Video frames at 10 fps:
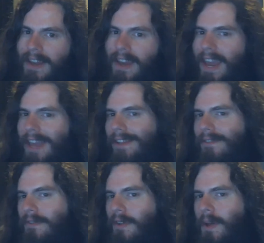And
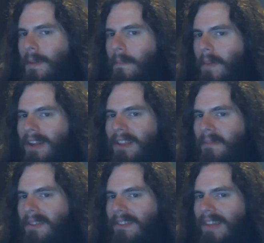if
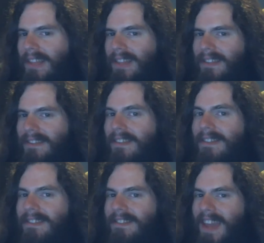monuments like this
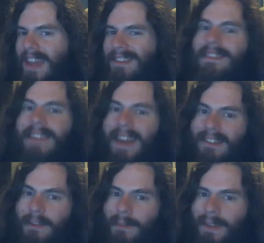didn't stand as
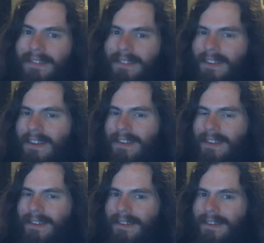testaments
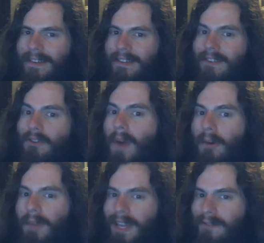to
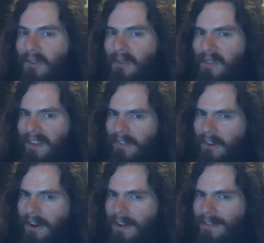how evil things are.